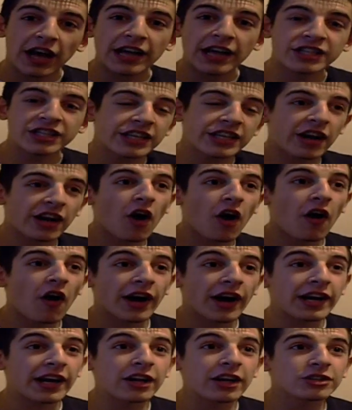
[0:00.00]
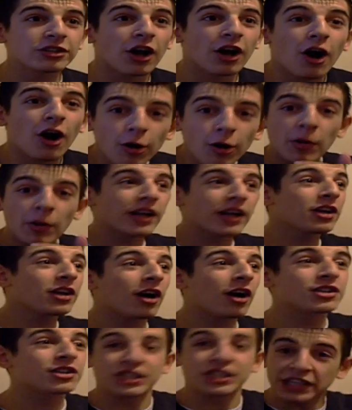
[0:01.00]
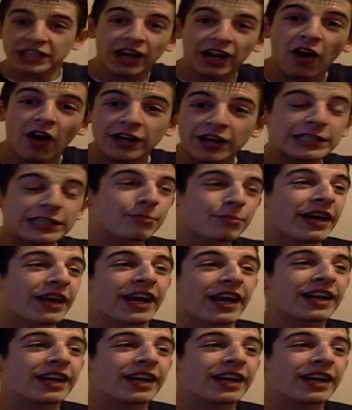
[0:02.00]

And she said hi. And I was like, oh my god, she said hi to me.